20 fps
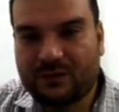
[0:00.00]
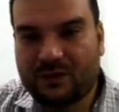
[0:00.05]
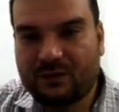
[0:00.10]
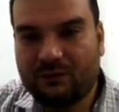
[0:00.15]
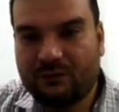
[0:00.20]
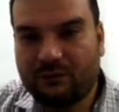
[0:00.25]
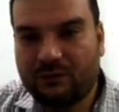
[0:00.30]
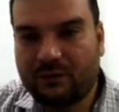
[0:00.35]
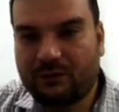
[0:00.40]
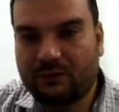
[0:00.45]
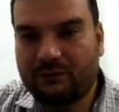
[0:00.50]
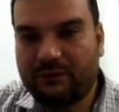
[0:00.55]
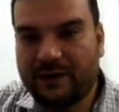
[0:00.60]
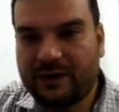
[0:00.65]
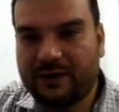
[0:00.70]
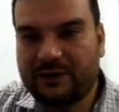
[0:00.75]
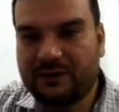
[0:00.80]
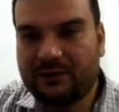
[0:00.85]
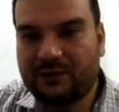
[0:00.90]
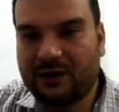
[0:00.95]
From
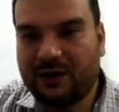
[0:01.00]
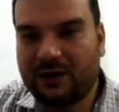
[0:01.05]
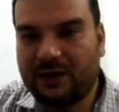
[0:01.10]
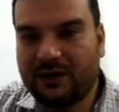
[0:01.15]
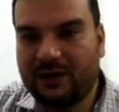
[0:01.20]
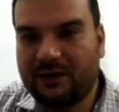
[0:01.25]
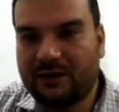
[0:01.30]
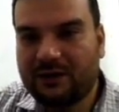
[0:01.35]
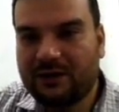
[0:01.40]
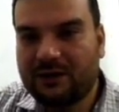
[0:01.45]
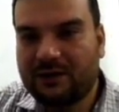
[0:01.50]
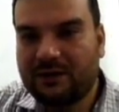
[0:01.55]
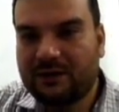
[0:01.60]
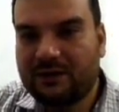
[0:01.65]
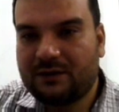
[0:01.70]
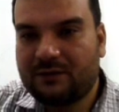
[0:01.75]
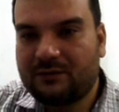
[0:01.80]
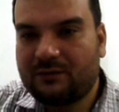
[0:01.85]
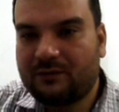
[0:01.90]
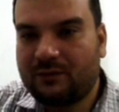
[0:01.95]
where you are,
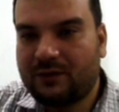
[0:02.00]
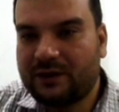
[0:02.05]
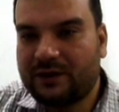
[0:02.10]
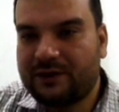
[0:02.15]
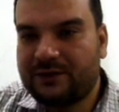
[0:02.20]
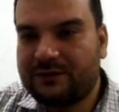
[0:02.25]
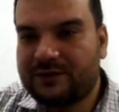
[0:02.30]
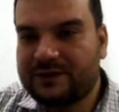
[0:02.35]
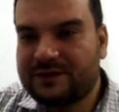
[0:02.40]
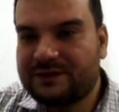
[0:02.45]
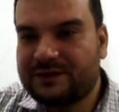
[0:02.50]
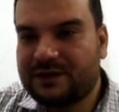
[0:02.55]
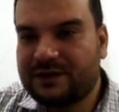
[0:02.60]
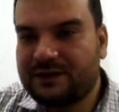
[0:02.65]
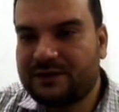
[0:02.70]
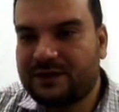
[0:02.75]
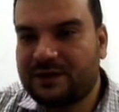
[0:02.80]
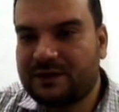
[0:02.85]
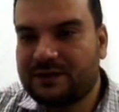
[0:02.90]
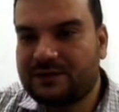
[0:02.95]
what
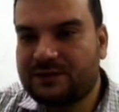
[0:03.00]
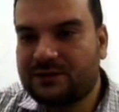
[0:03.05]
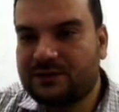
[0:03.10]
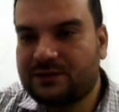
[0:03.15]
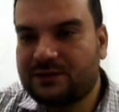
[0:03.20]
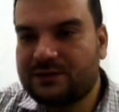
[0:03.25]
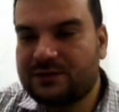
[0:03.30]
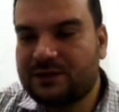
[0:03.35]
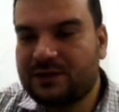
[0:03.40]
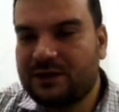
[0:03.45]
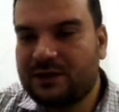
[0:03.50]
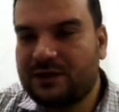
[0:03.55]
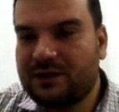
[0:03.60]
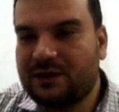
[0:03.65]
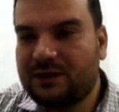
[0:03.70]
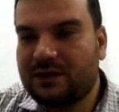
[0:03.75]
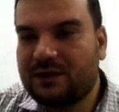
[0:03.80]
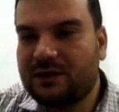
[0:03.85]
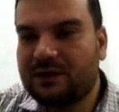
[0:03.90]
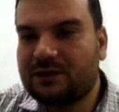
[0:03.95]
interesting things do you
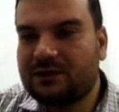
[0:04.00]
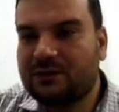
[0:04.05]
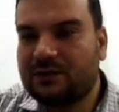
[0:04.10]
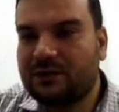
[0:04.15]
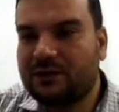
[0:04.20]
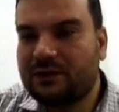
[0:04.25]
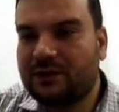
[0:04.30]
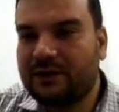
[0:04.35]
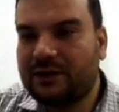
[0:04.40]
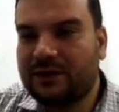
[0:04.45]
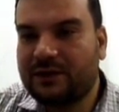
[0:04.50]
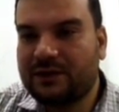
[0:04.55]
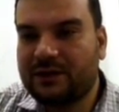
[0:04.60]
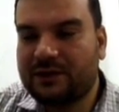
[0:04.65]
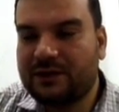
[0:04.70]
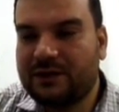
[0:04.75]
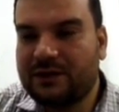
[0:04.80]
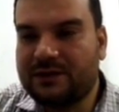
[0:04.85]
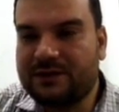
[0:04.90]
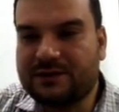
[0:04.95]
see to your
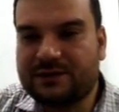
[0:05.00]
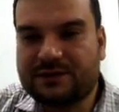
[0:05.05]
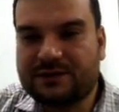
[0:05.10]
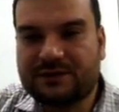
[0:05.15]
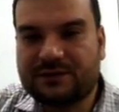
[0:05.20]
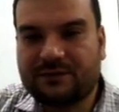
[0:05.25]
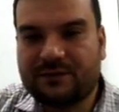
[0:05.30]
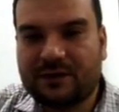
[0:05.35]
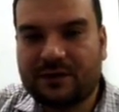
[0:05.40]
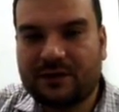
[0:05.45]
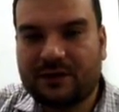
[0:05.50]
east?